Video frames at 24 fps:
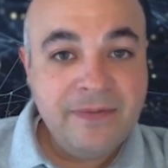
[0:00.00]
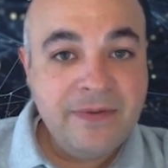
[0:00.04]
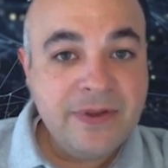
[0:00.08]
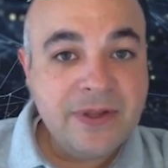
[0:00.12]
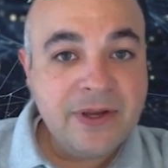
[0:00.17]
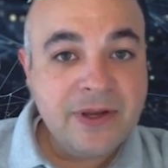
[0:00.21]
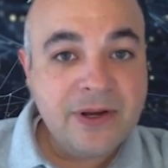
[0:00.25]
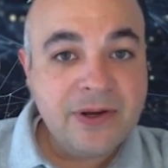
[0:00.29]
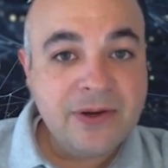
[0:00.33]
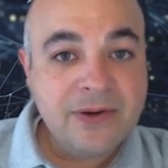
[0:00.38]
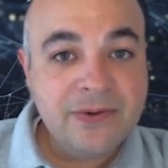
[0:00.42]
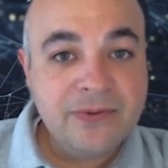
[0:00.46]

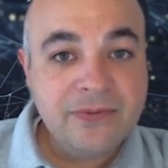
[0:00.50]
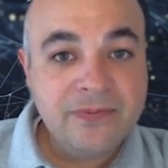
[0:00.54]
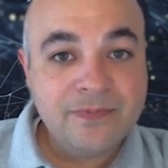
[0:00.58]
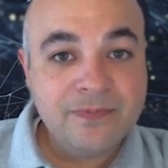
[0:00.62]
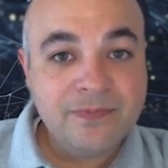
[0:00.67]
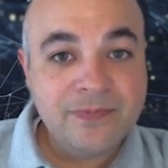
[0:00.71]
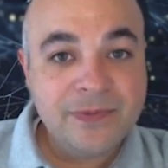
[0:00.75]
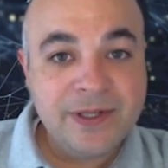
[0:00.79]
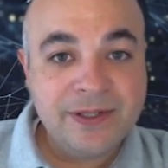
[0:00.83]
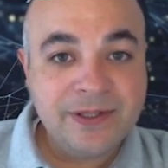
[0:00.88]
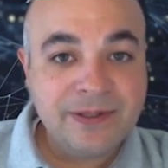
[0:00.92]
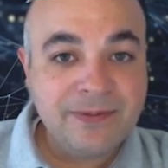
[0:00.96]
Even though
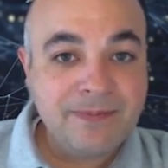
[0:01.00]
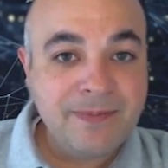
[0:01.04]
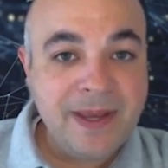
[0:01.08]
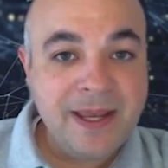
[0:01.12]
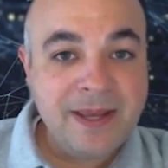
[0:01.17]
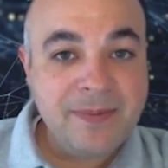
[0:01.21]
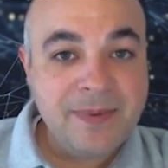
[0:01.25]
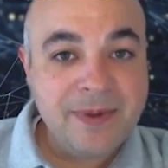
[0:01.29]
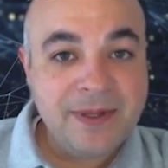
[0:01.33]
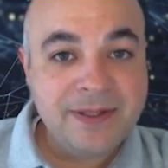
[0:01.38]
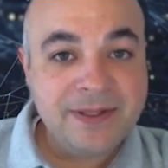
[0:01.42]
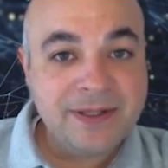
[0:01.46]
this
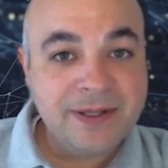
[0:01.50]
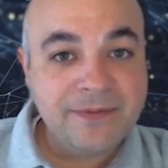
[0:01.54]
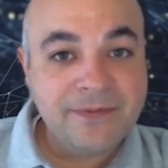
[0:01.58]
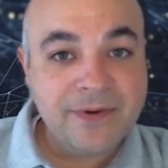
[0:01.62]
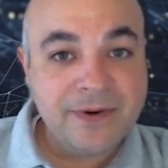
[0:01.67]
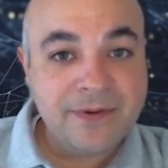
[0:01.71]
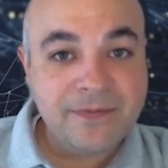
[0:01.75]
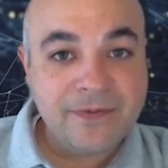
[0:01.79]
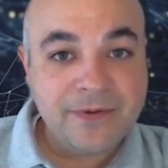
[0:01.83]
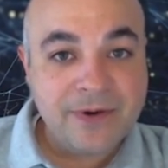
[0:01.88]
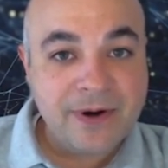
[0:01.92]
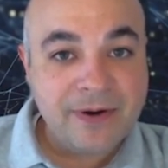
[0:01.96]
may be
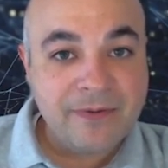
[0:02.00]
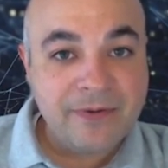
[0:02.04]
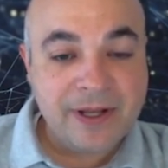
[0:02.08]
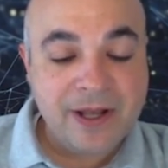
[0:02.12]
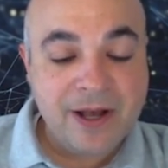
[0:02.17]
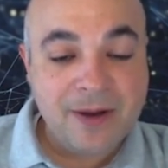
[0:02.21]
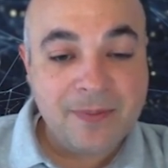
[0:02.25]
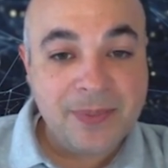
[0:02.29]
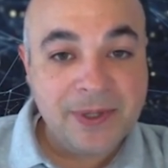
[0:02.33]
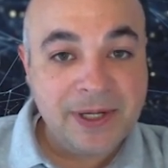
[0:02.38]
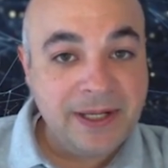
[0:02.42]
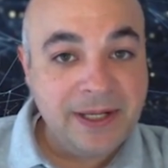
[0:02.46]
different for every
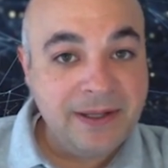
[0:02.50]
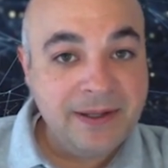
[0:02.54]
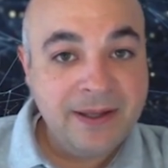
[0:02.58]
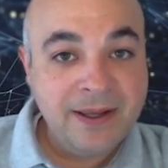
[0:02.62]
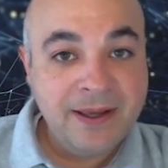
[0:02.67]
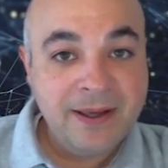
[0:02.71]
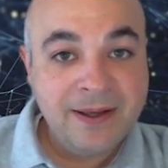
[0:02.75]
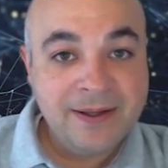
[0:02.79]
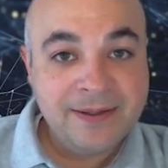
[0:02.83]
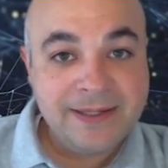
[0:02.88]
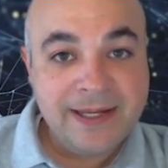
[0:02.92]
company,